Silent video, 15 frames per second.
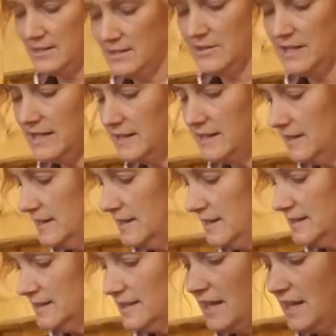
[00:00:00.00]
All right,
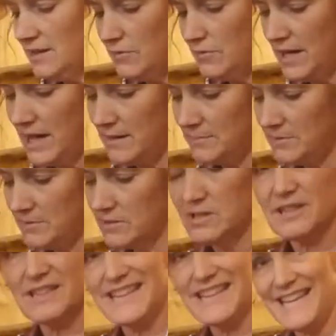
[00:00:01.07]
that's kind of what happens
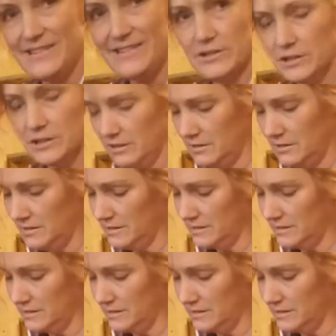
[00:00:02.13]
to leather